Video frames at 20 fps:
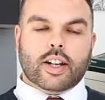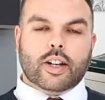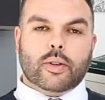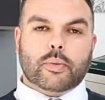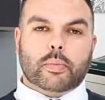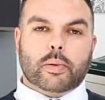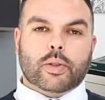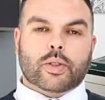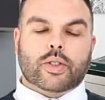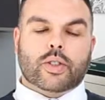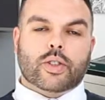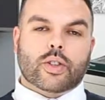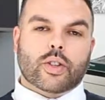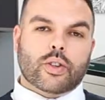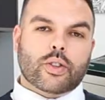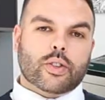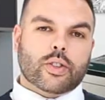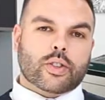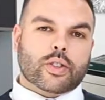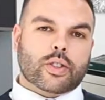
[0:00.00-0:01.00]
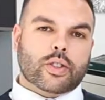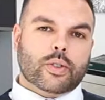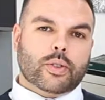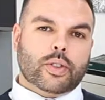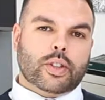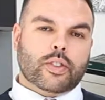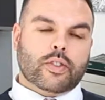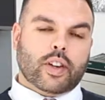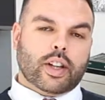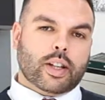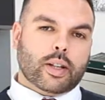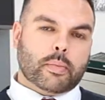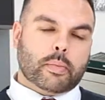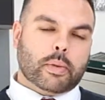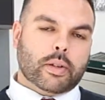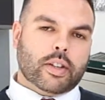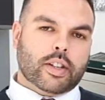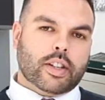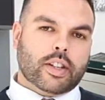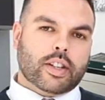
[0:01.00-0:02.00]
help us talk to
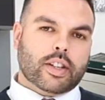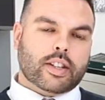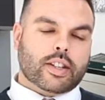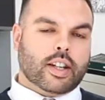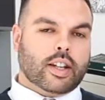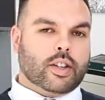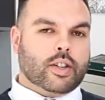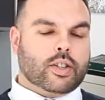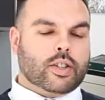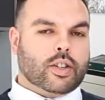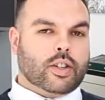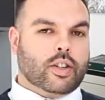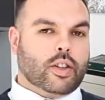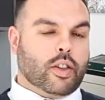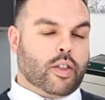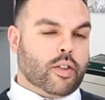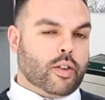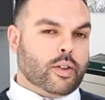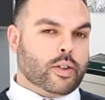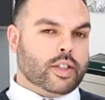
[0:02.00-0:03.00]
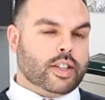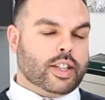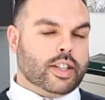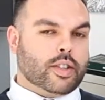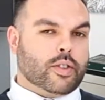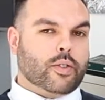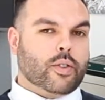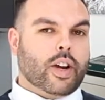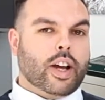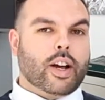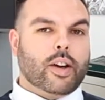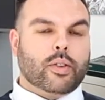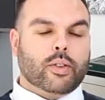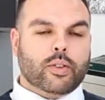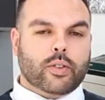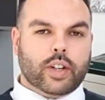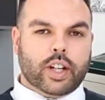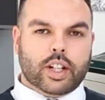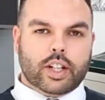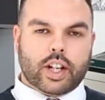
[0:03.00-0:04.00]
developers and authorities around
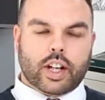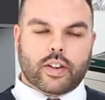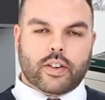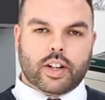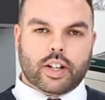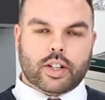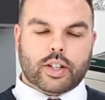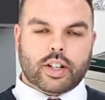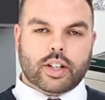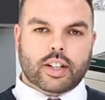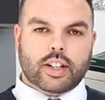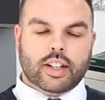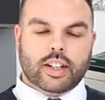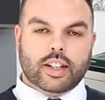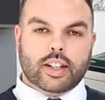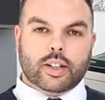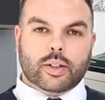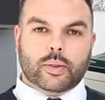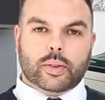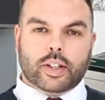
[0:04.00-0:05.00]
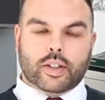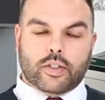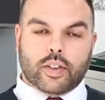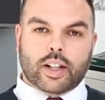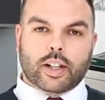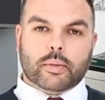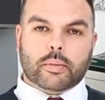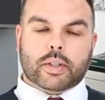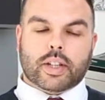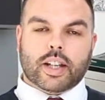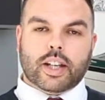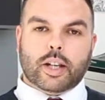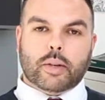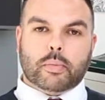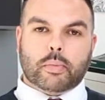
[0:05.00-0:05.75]
regeneration, we developed a